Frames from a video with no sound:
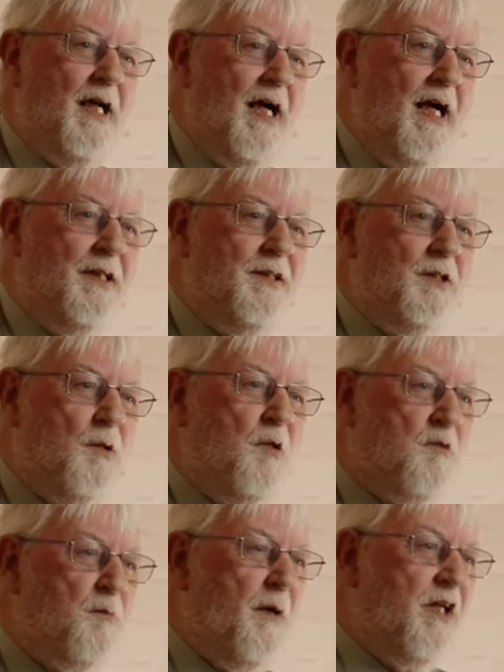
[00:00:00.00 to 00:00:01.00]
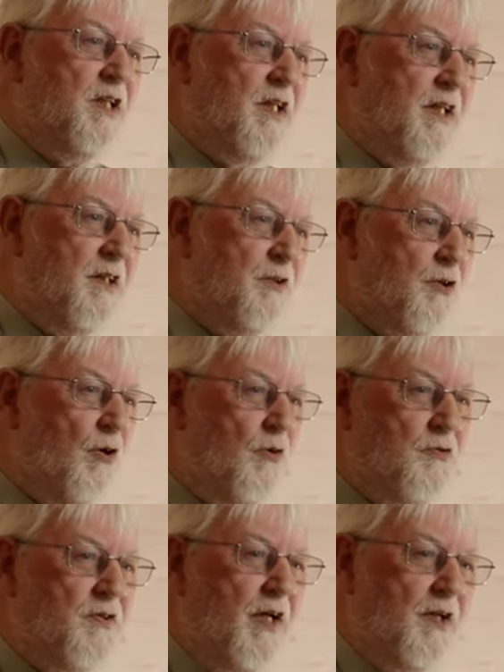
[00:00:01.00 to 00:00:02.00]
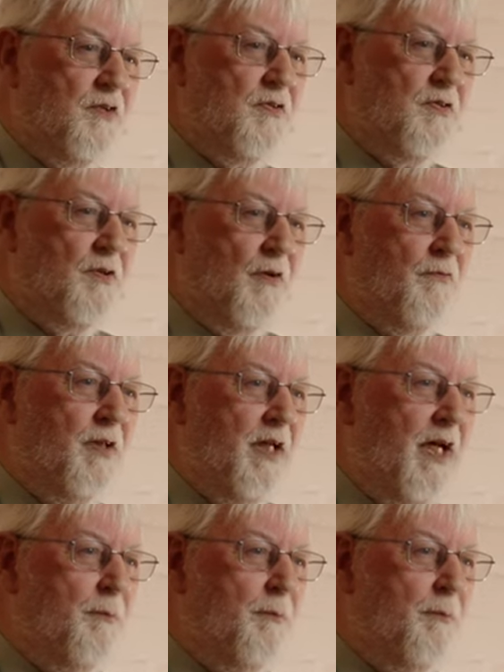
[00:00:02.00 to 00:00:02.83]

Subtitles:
and especially in the context of the